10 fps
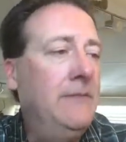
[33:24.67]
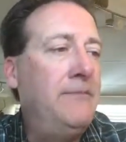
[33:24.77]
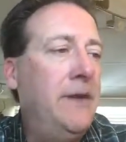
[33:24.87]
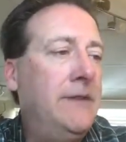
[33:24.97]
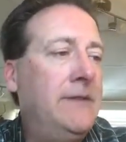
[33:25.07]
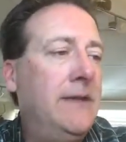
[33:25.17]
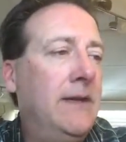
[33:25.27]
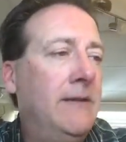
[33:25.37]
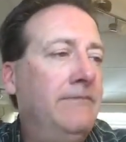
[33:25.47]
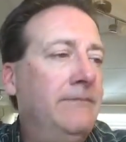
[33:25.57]
But
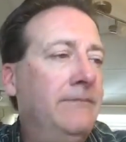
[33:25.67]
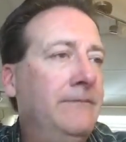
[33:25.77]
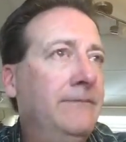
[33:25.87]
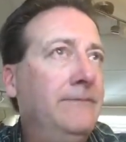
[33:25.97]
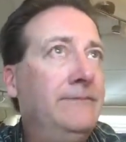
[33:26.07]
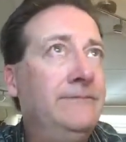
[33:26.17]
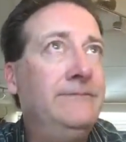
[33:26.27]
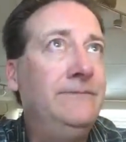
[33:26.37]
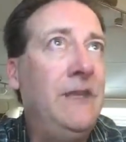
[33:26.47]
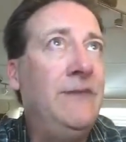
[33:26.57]

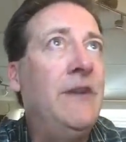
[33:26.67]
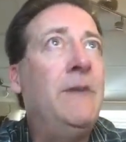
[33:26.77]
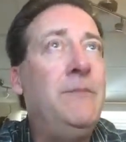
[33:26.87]
if you're a